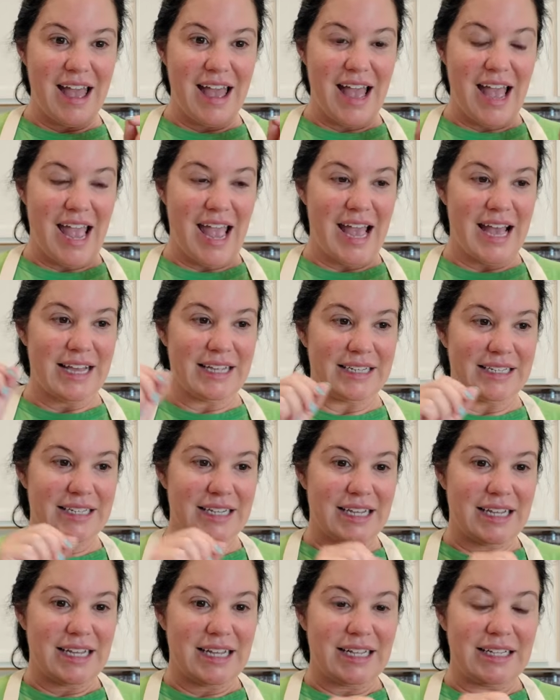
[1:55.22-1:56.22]
and
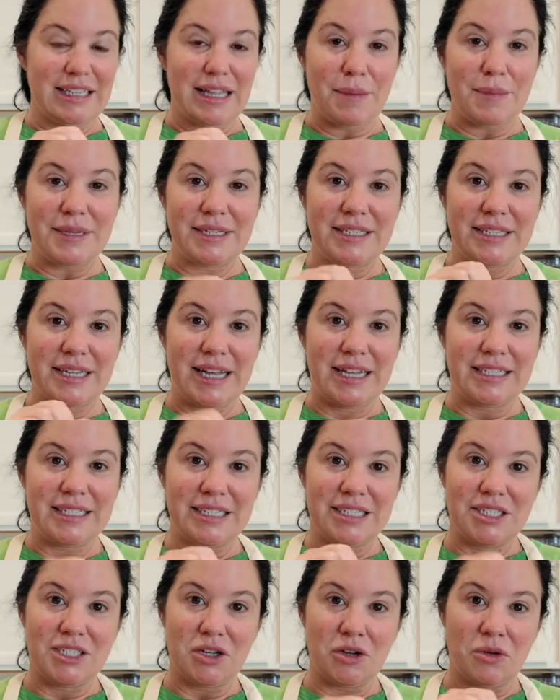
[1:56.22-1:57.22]
lemon
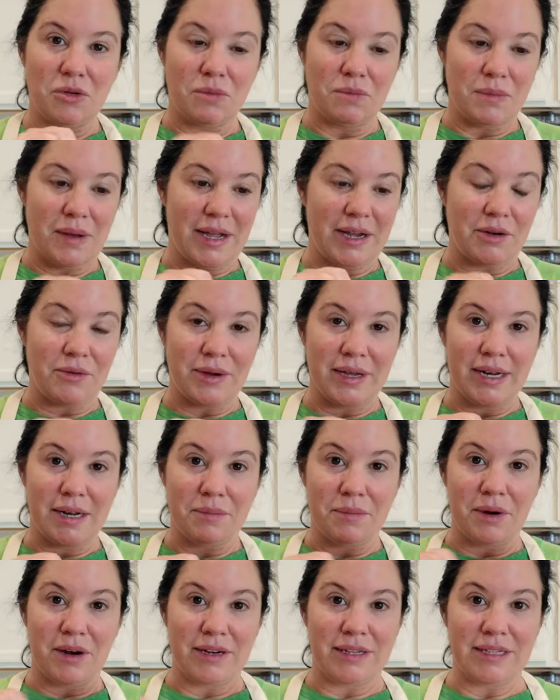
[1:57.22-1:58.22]
zest. So I
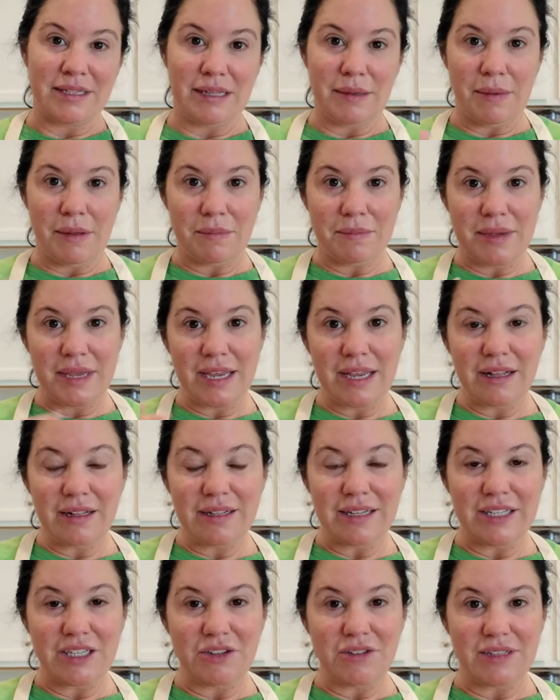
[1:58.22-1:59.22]
grated part of the lemon
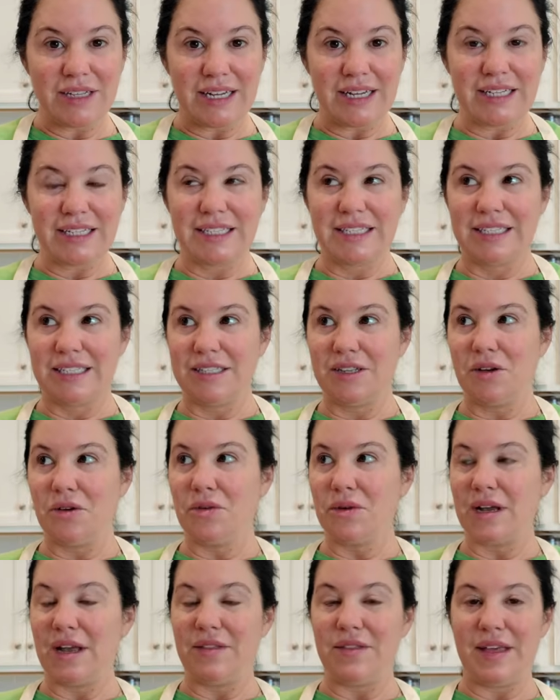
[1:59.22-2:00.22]
peel and you let it
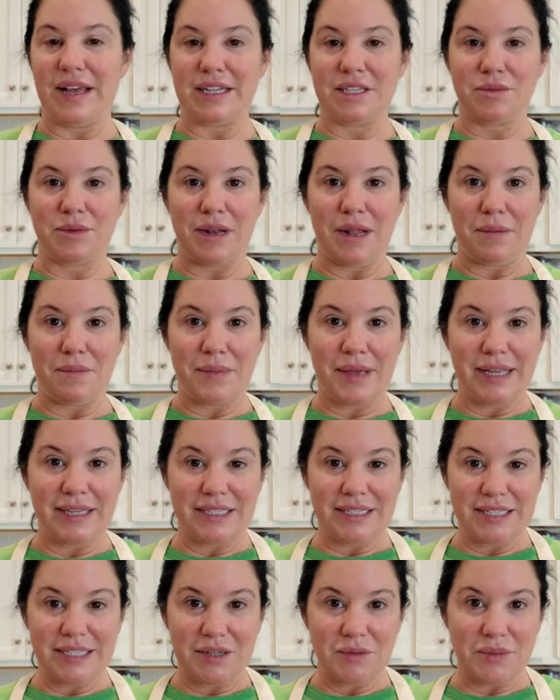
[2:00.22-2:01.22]
soak, and that's what I
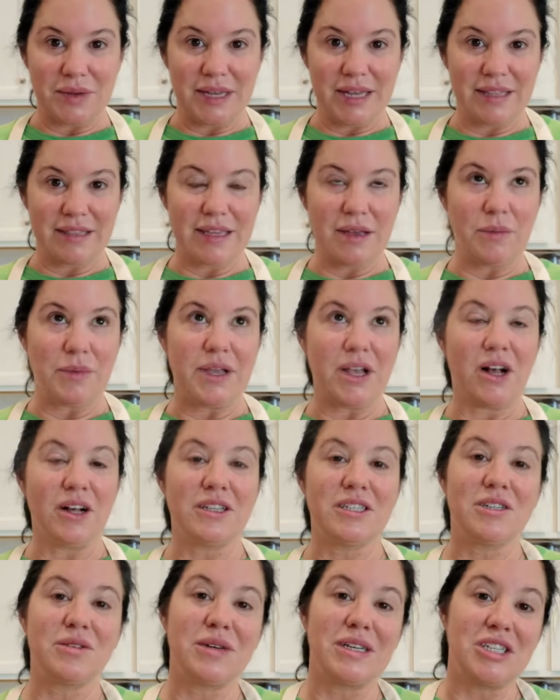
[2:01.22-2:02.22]
based it with. And we
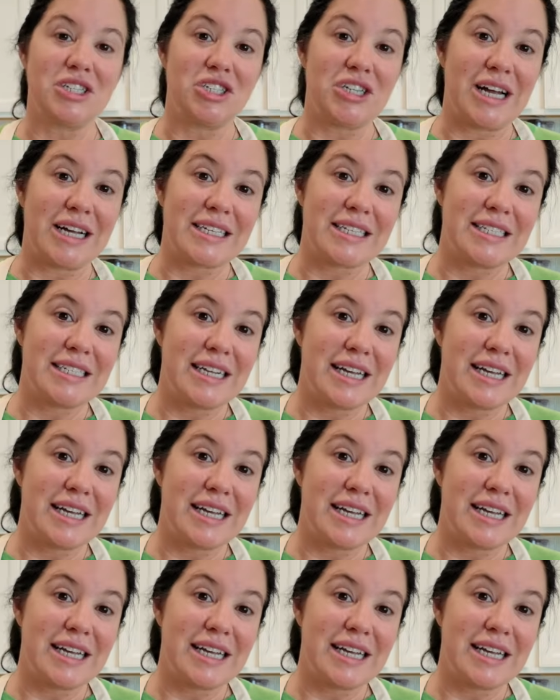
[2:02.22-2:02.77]
also injected